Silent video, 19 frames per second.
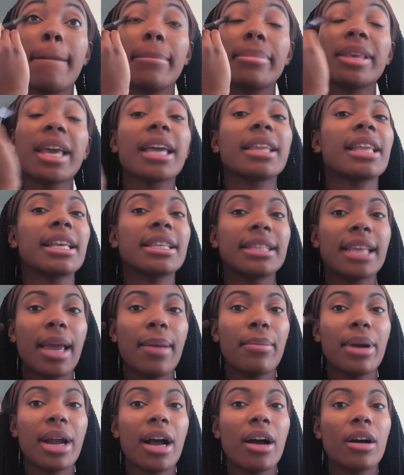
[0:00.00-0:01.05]
Taking that same
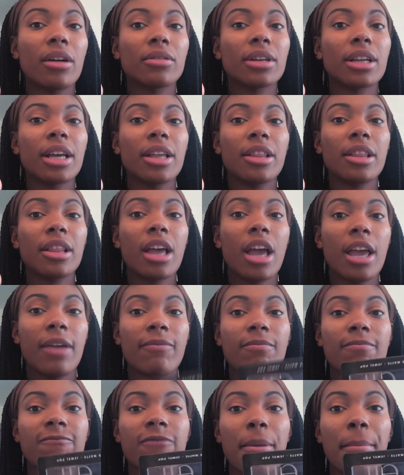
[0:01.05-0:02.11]
brown
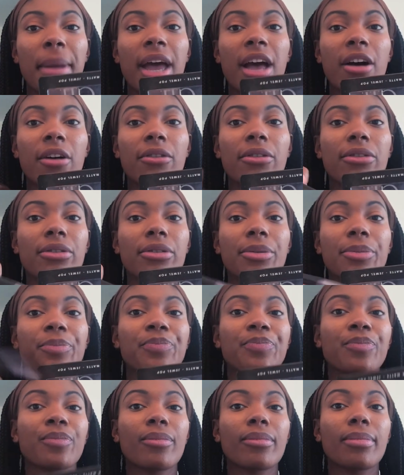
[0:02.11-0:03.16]
from my e.l.f.
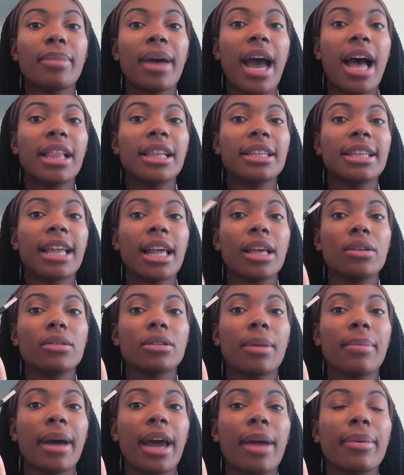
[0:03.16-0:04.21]
palette that I used
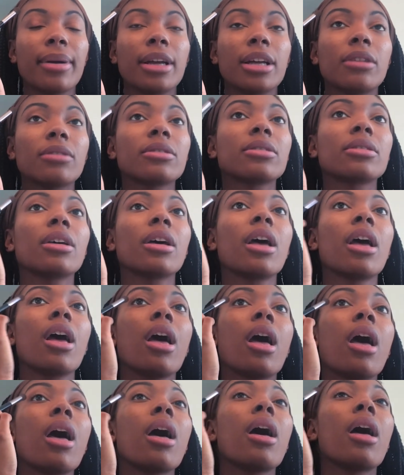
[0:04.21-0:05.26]
on my eyebrows.
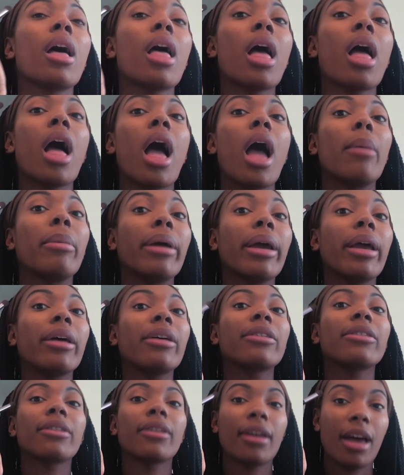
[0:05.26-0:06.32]

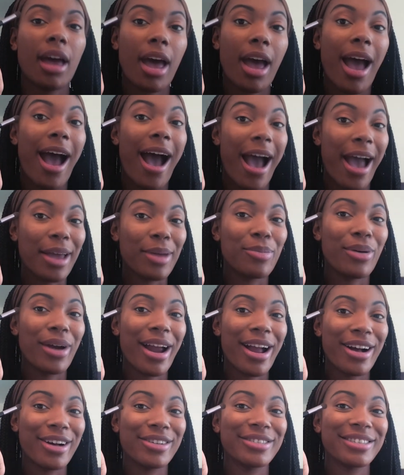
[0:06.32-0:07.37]

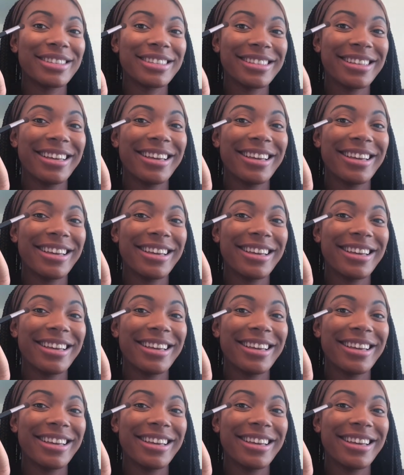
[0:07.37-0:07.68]
eyebrows.